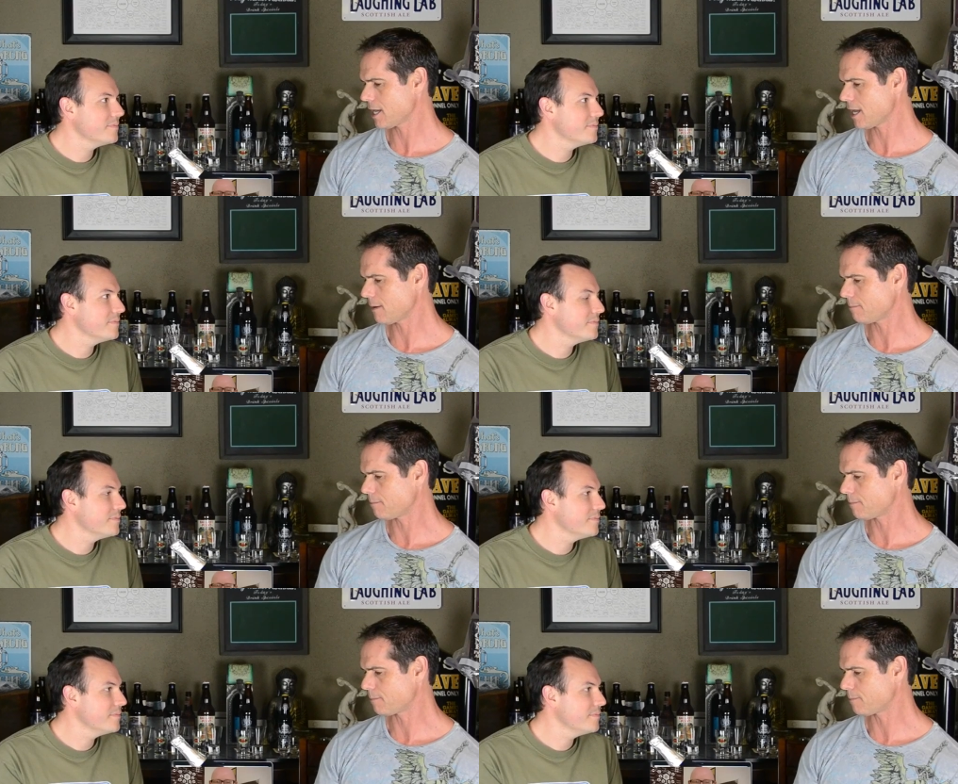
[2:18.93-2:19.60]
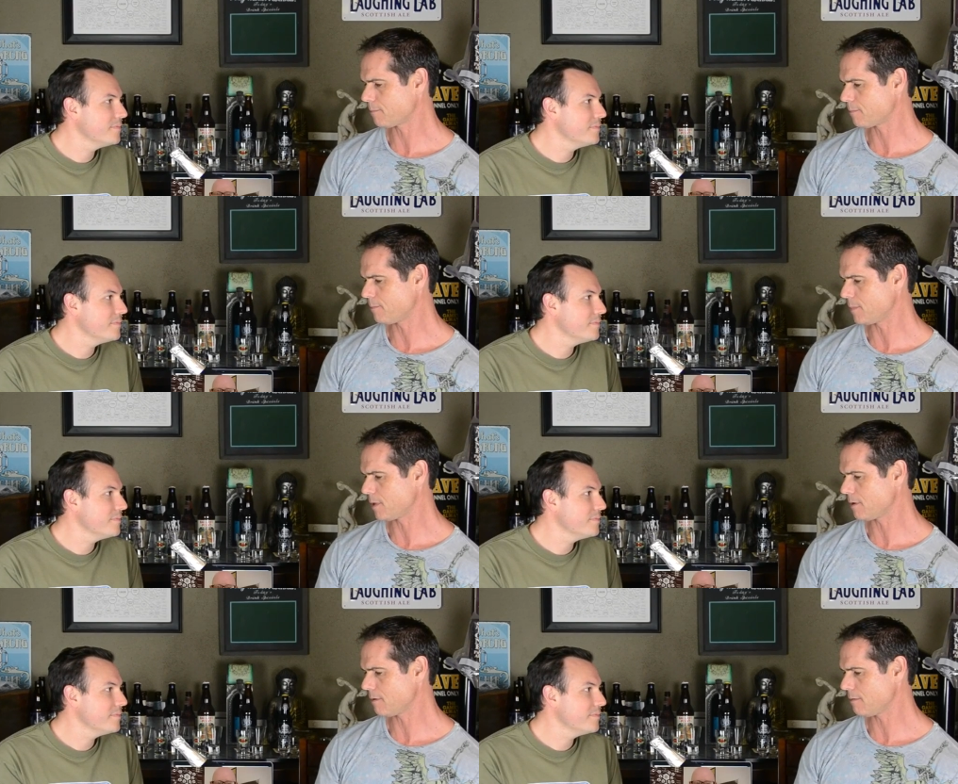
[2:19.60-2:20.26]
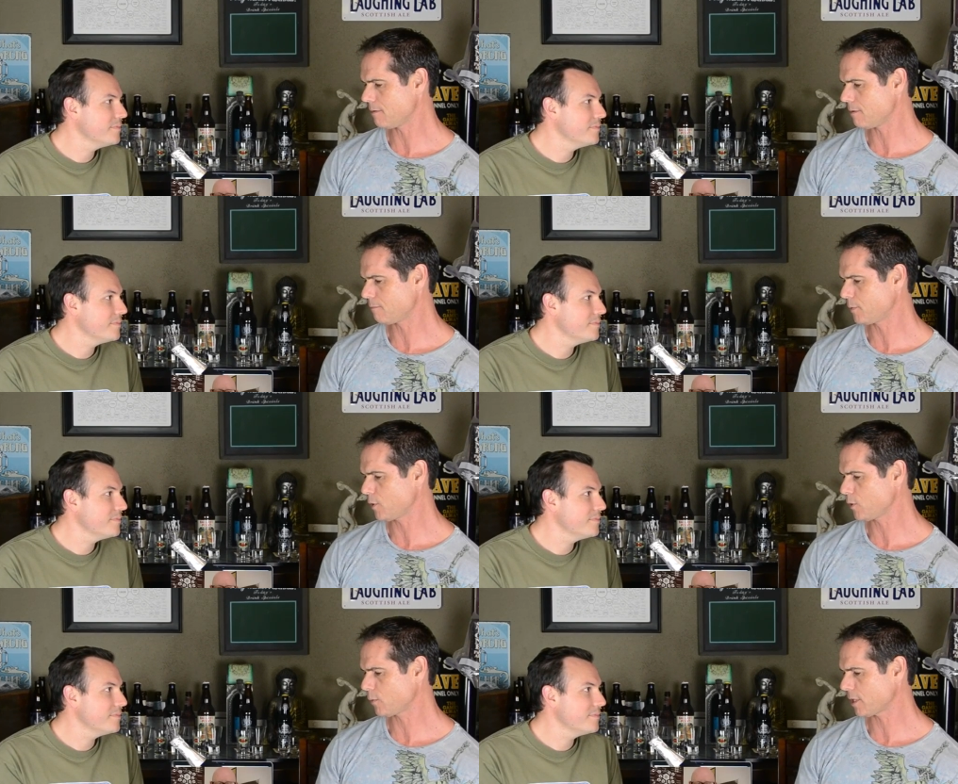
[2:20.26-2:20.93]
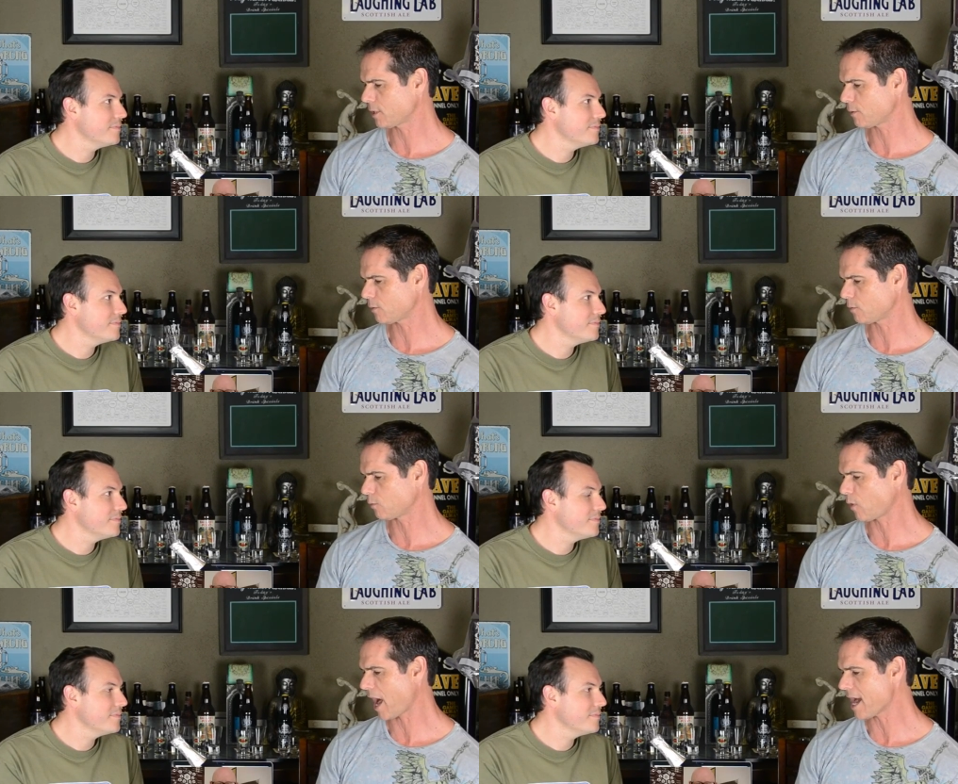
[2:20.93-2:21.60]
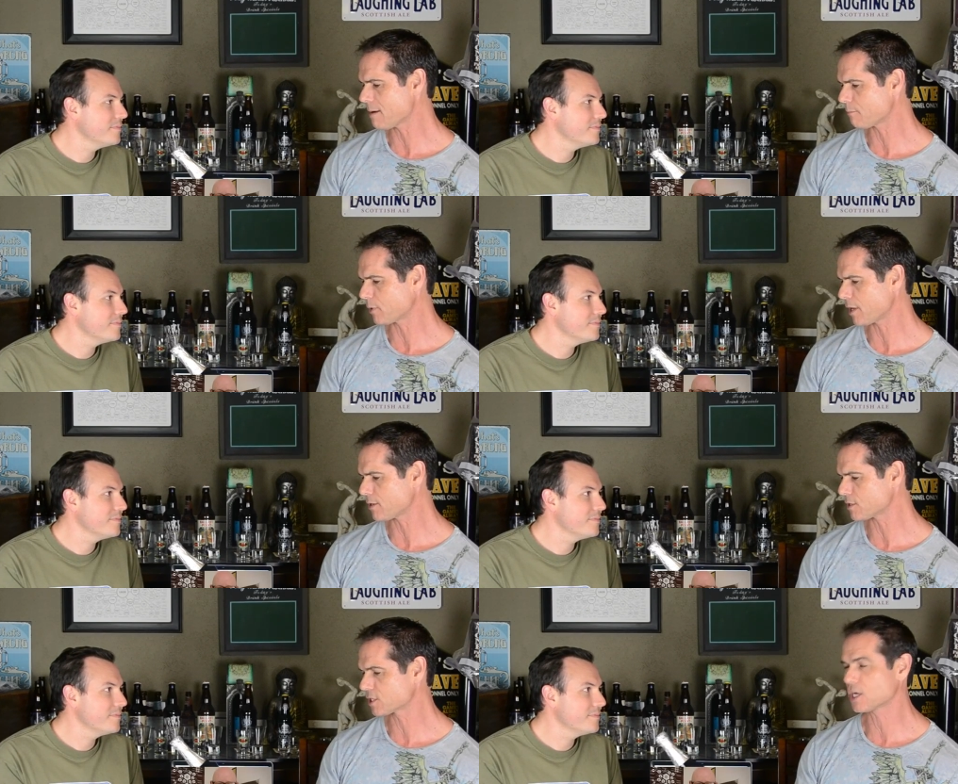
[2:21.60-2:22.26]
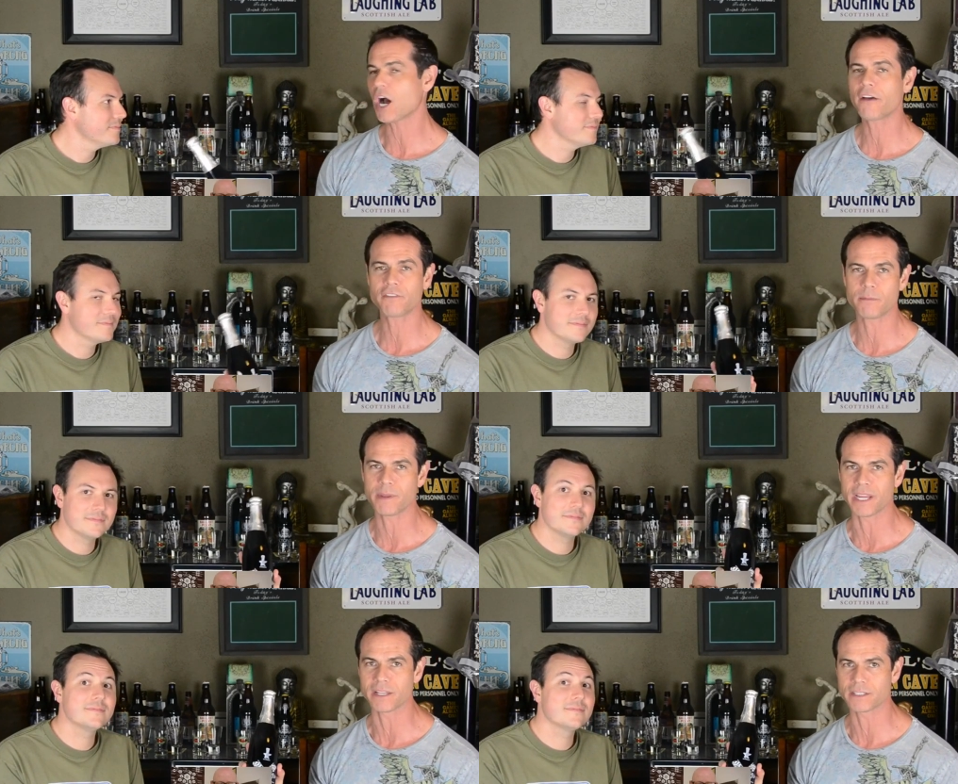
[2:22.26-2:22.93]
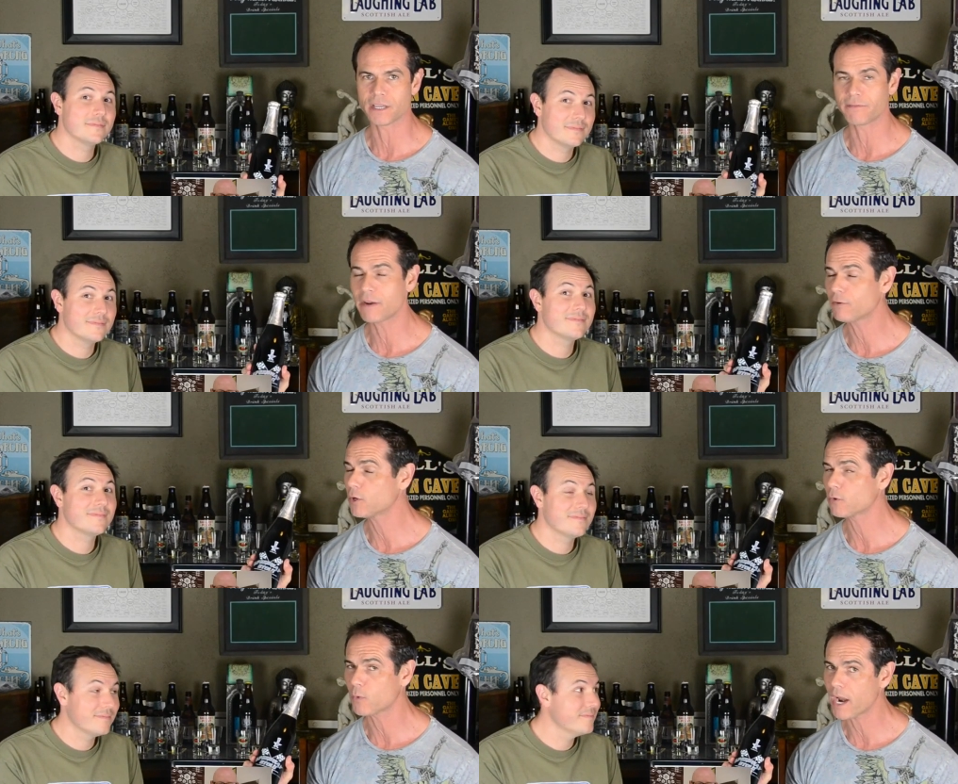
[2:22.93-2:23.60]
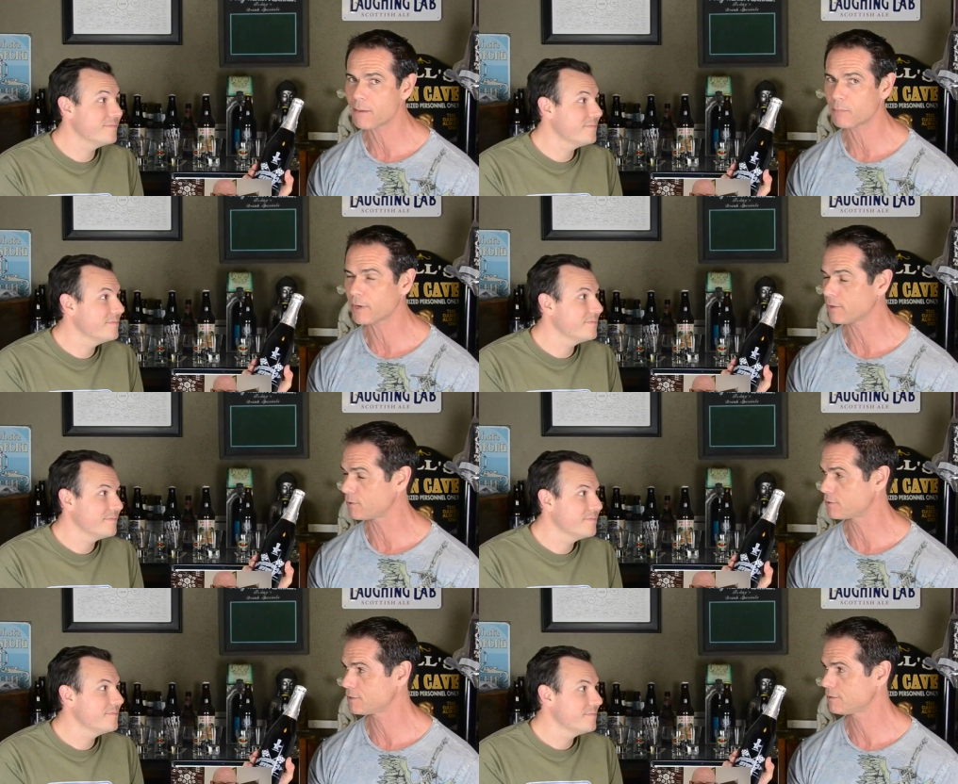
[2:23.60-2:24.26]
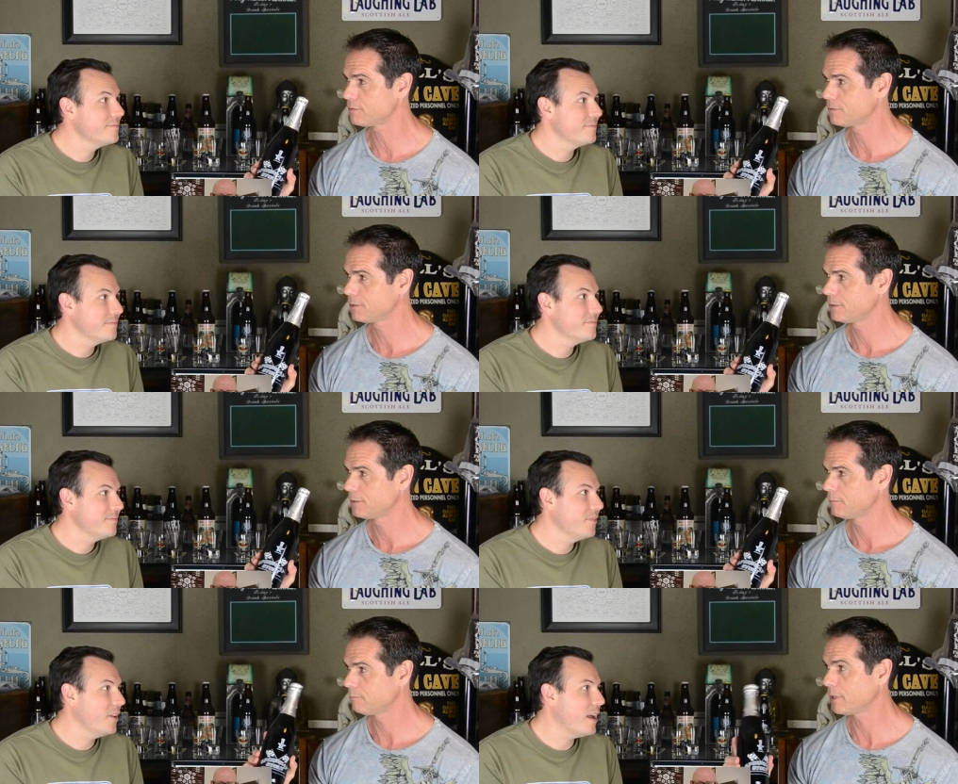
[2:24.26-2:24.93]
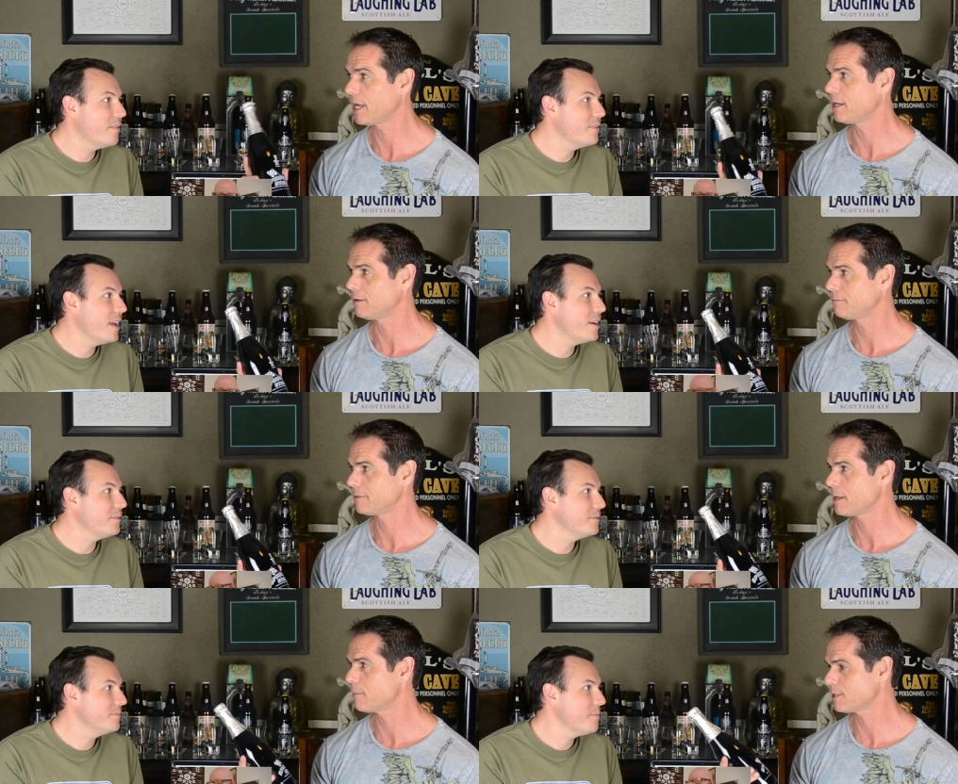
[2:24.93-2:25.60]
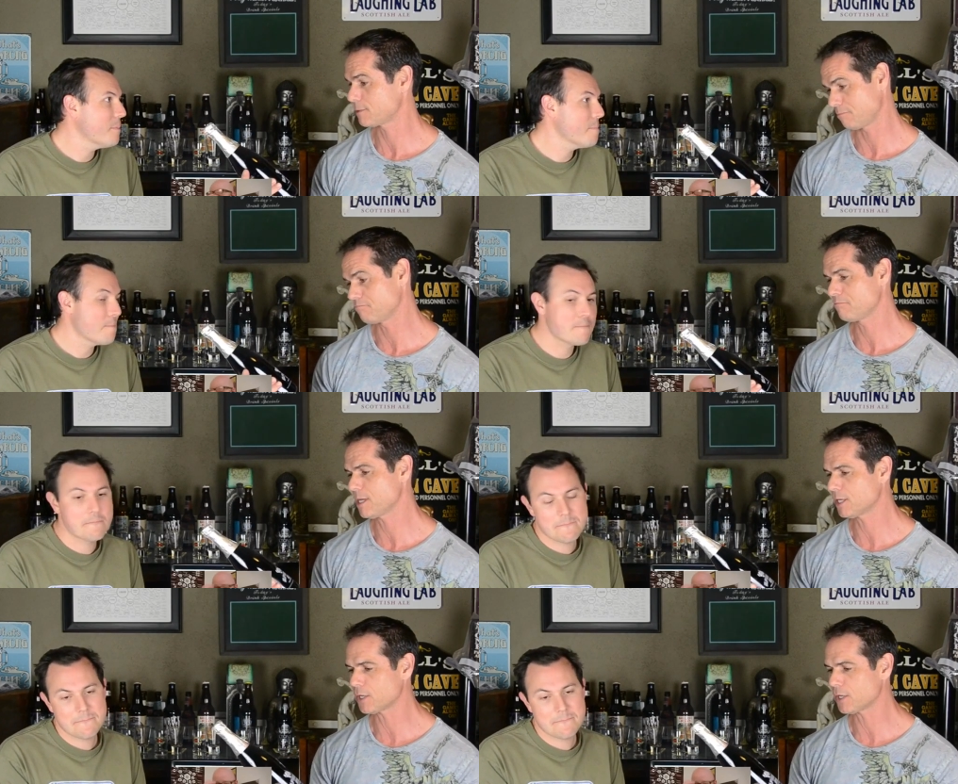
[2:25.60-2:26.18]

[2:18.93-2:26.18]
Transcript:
Speaker 1: uh, brewed with Ryan Brothers coffee beans. I've never heard of Ryan Brothers. You but have now. They must be